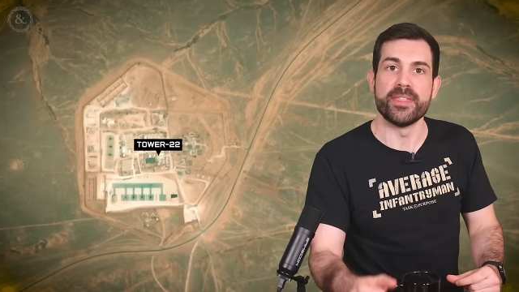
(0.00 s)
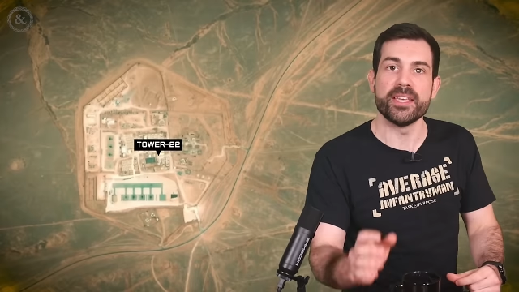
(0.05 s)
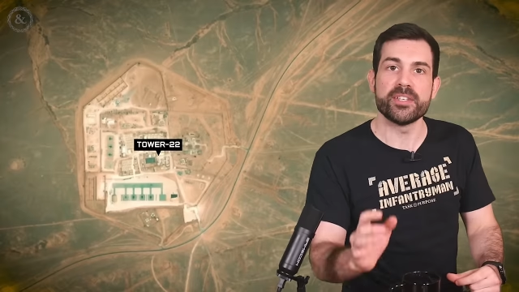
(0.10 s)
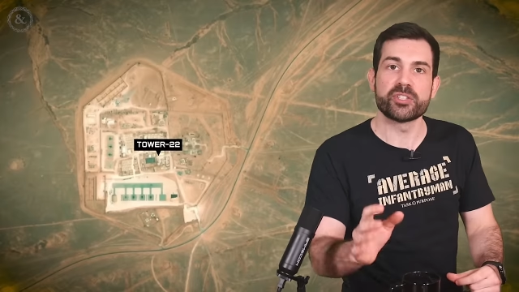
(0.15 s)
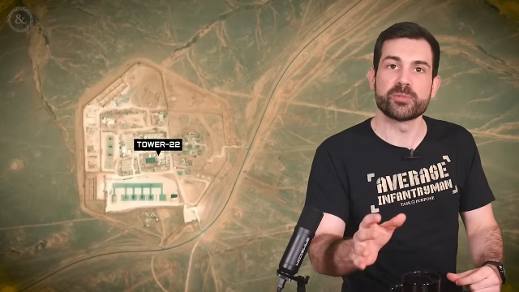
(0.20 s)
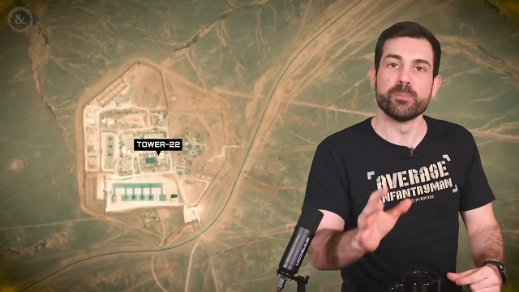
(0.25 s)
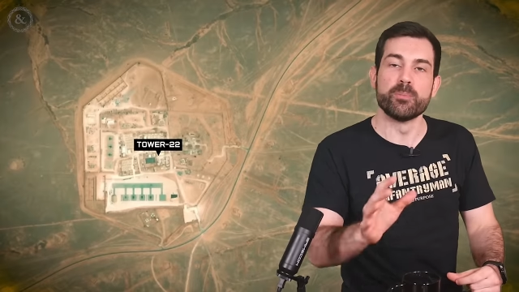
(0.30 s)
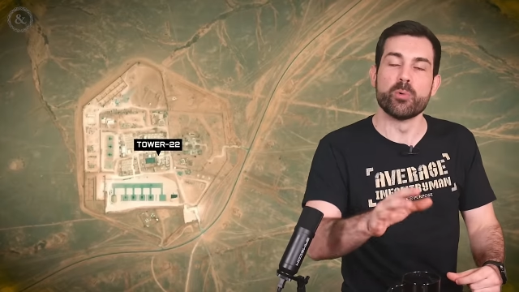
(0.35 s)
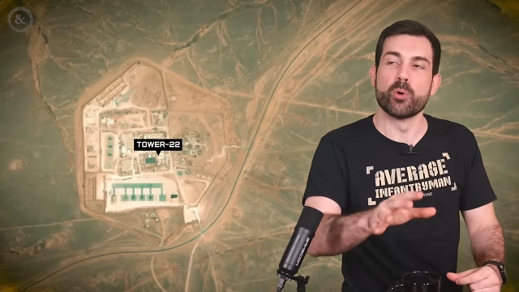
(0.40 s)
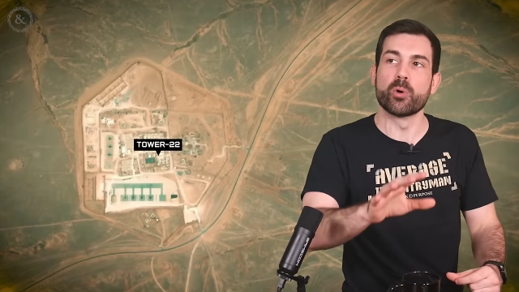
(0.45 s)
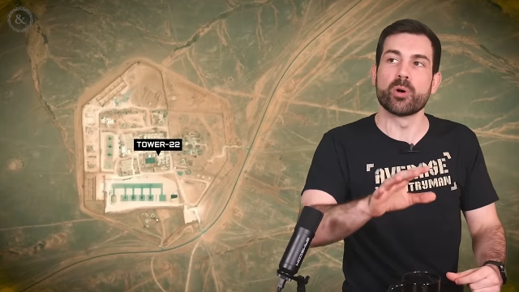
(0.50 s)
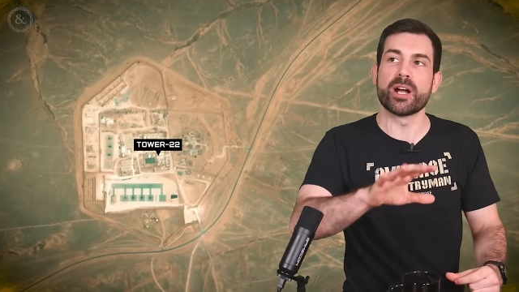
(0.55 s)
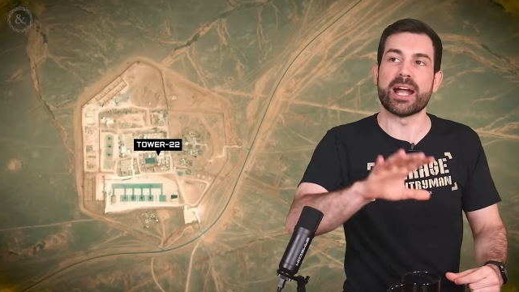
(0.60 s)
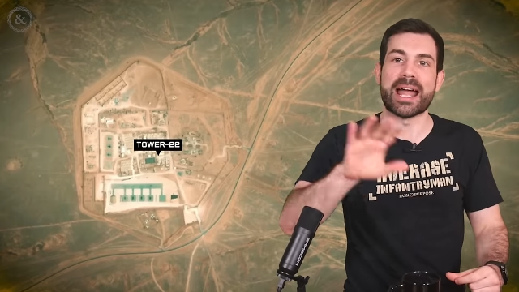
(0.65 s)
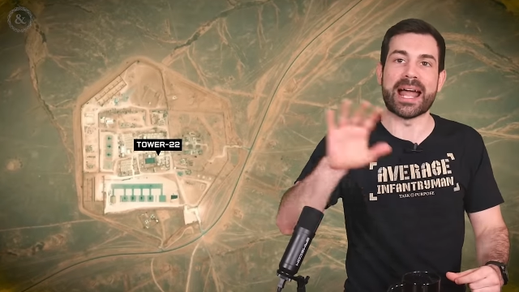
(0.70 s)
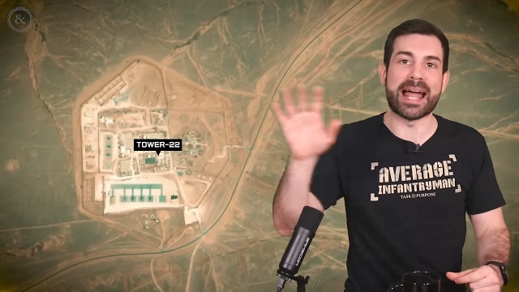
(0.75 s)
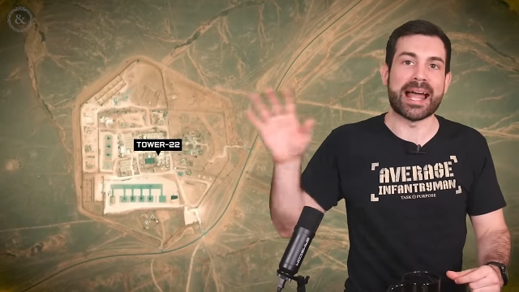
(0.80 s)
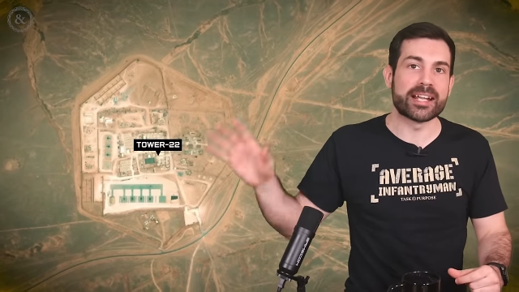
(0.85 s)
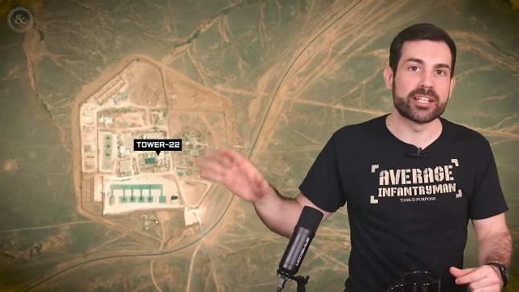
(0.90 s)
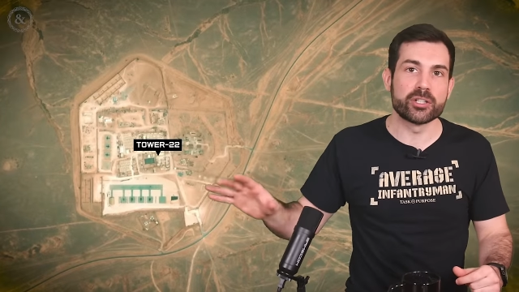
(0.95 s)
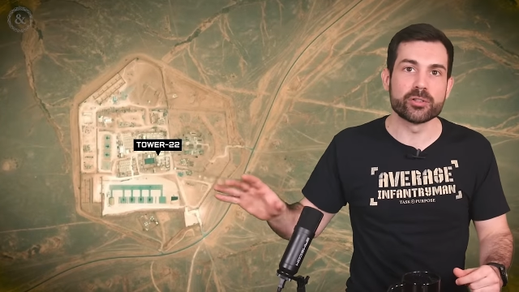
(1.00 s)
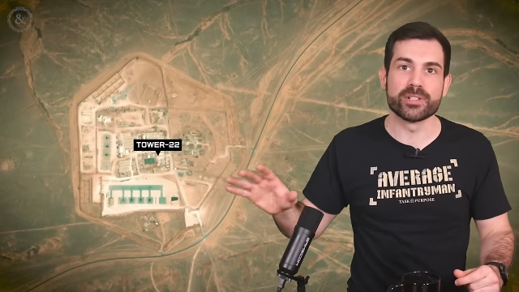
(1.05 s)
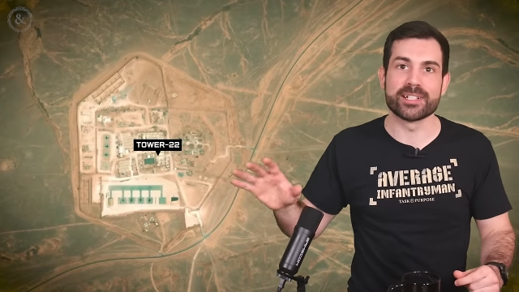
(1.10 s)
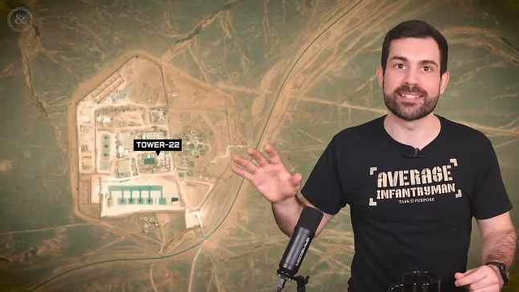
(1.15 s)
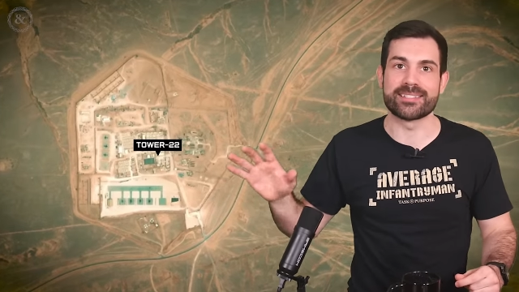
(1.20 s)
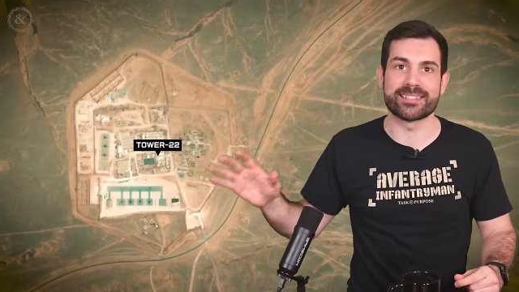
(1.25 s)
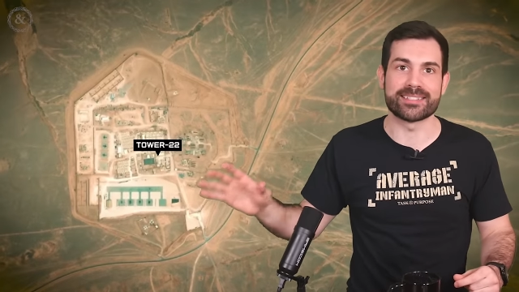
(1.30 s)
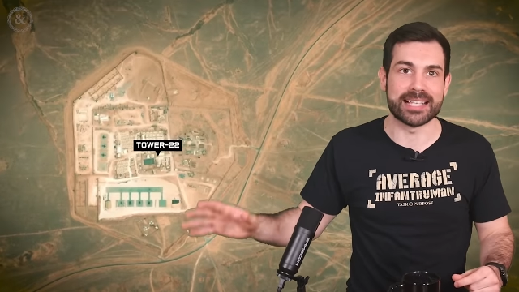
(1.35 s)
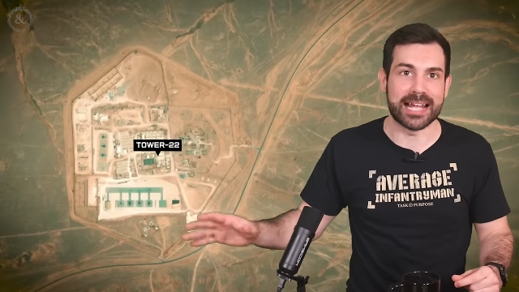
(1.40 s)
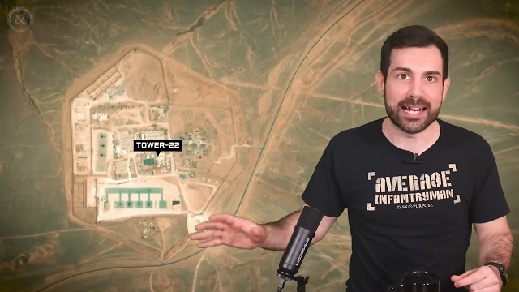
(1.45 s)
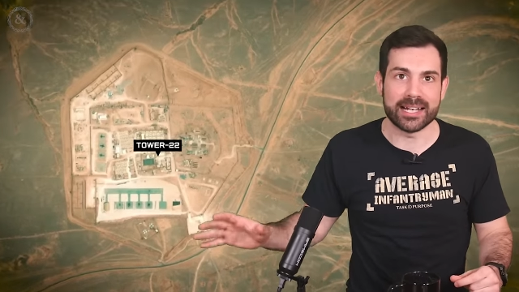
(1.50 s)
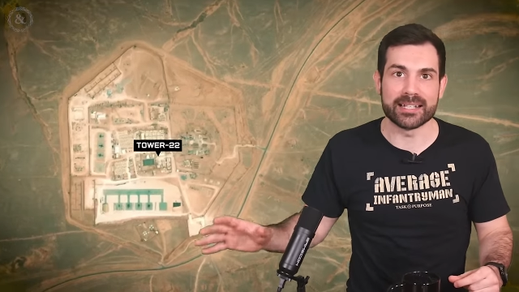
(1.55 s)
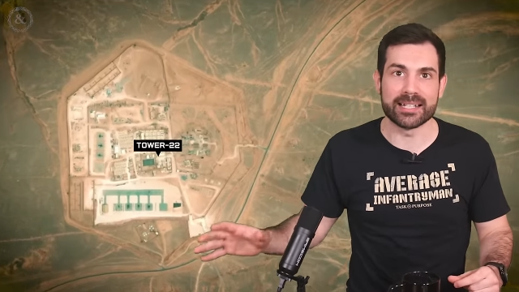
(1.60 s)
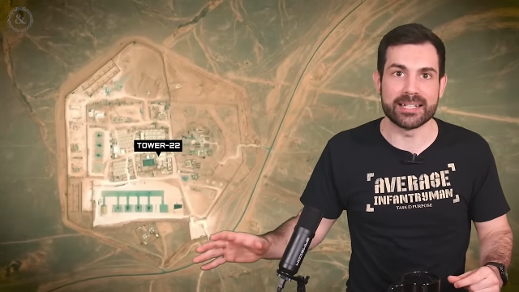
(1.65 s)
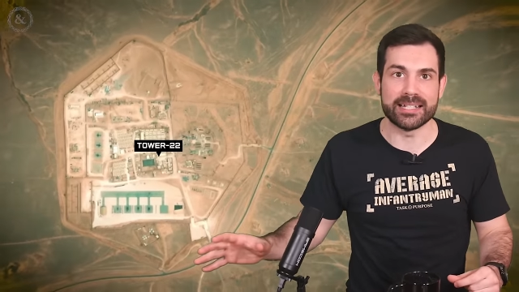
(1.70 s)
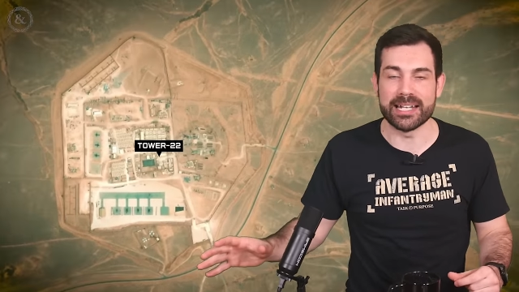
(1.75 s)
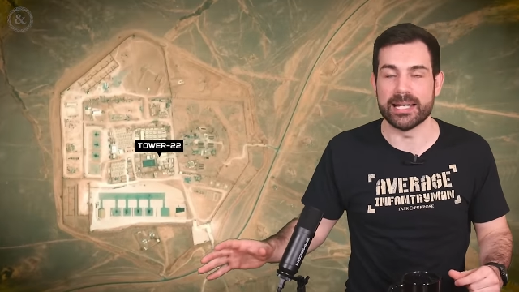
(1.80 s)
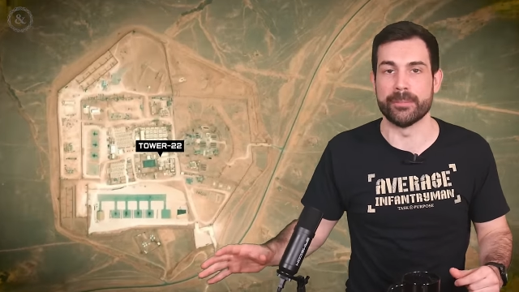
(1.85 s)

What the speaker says: This more accurate satellite